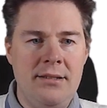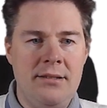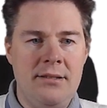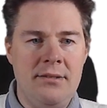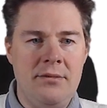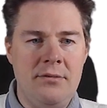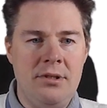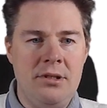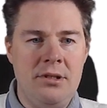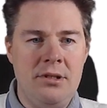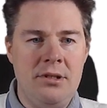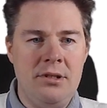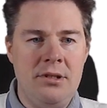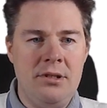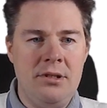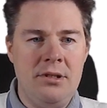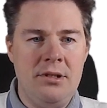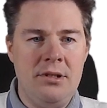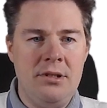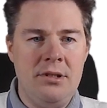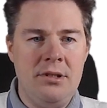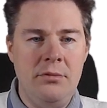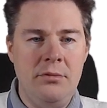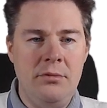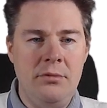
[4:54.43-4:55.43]
So we should have
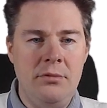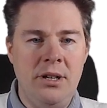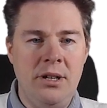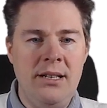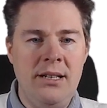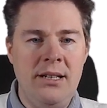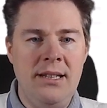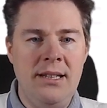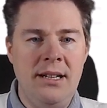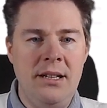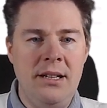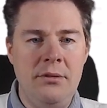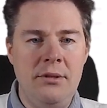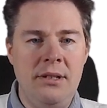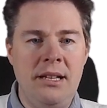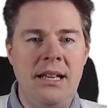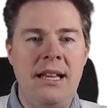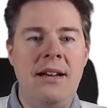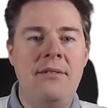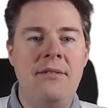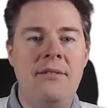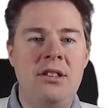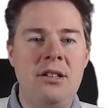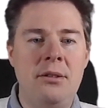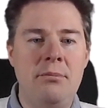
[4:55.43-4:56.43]
two right now. They
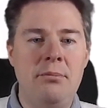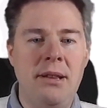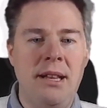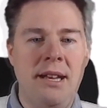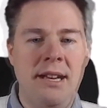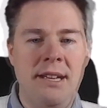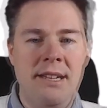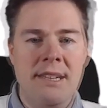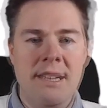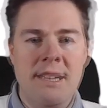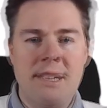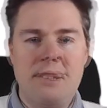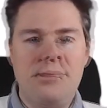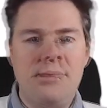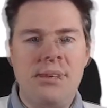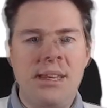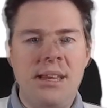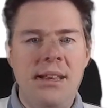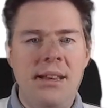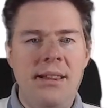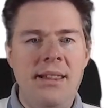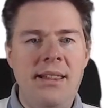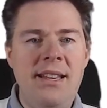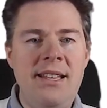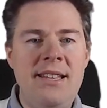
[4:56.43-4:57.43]
haven't applied yet.
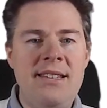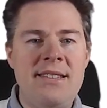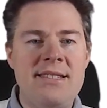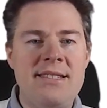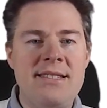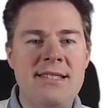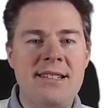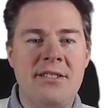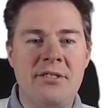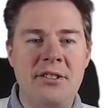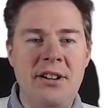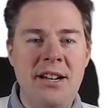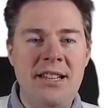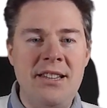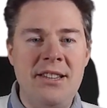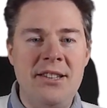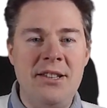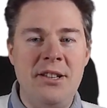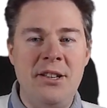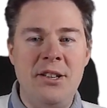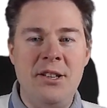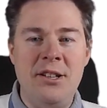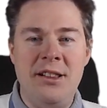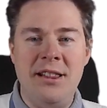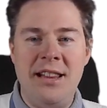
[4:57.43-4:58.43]
Let's create
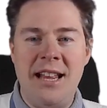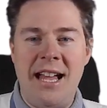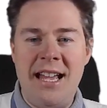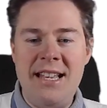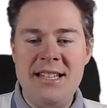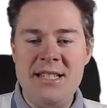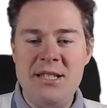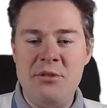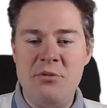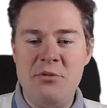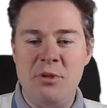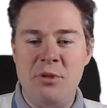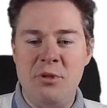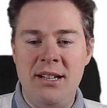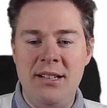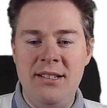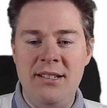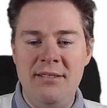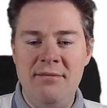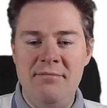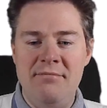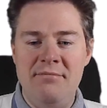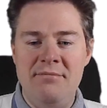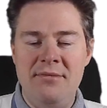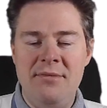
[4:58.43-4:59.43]
the last one,
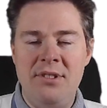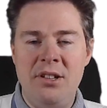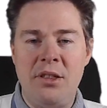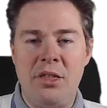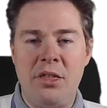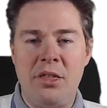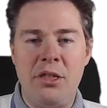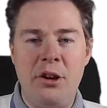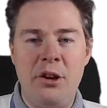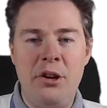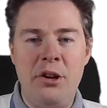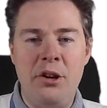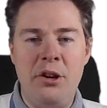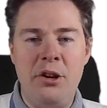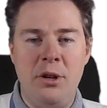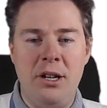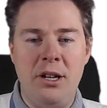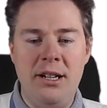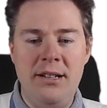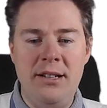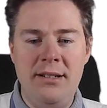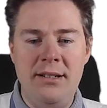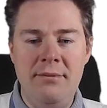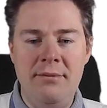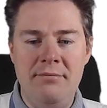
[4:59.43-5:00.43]
the third
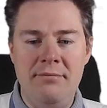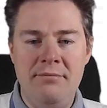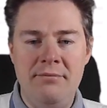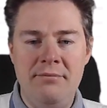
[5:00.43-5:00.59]
one.